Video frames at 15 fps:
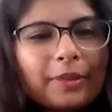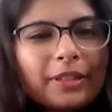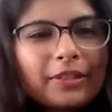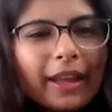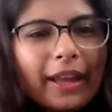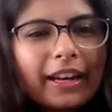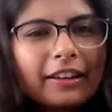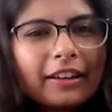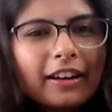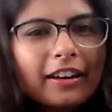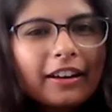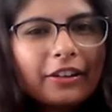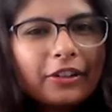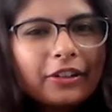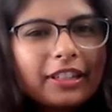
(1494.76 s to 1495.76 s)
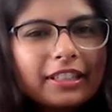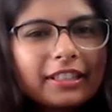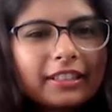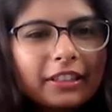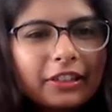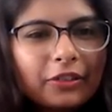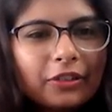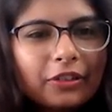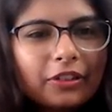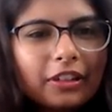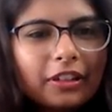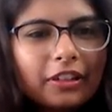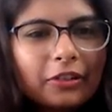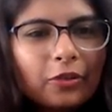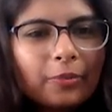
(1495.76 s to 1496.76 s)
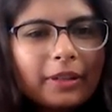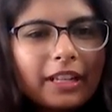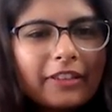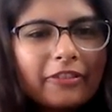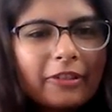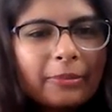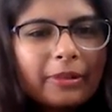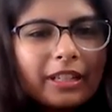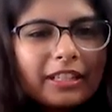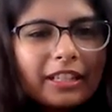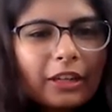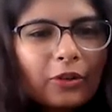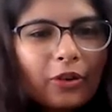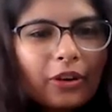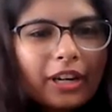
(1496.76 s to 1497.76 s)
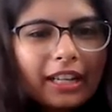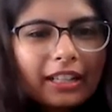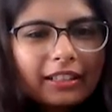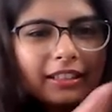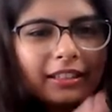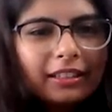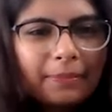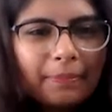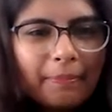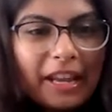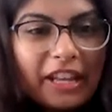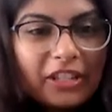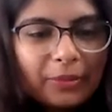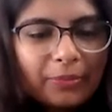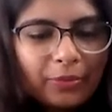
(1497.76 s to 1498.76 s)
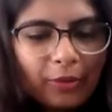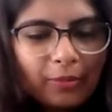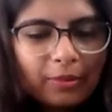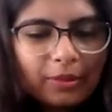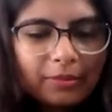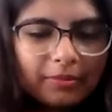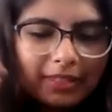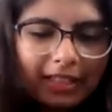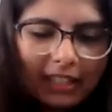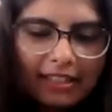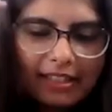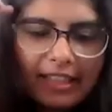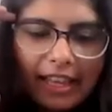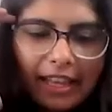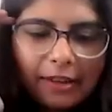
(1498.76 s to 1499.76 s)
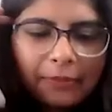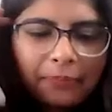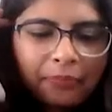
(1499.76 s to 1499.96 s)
is when you're just, nobody, everybody's ignoring the major problem that's there.